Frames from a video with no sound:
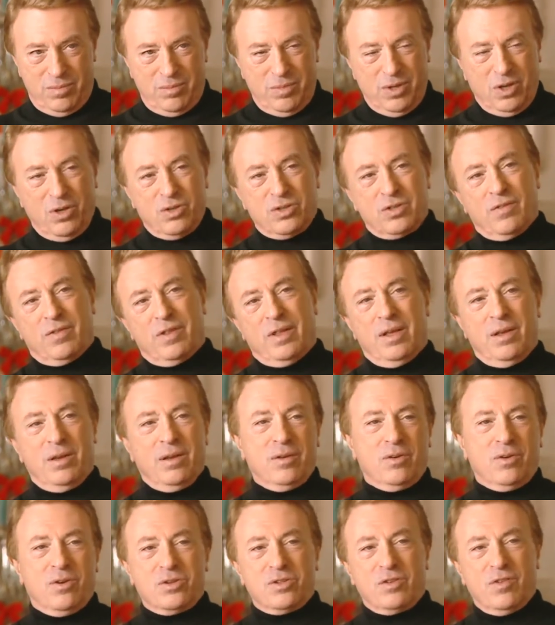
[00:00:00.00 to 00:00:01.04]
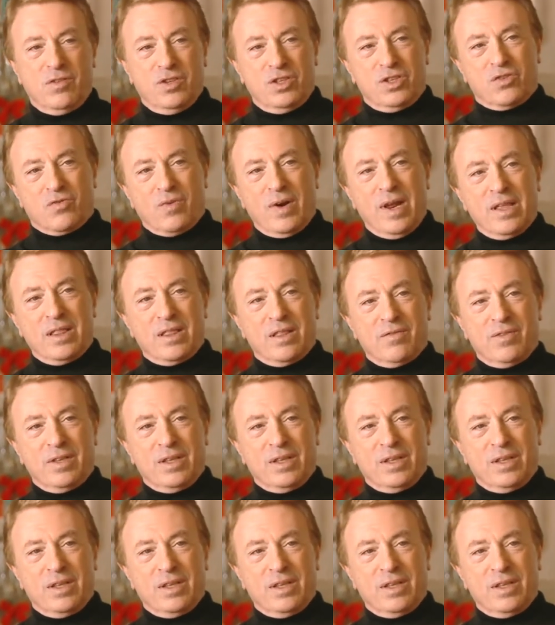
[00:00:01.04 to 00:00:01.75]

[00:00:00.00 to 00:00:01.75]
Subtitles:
because of the strength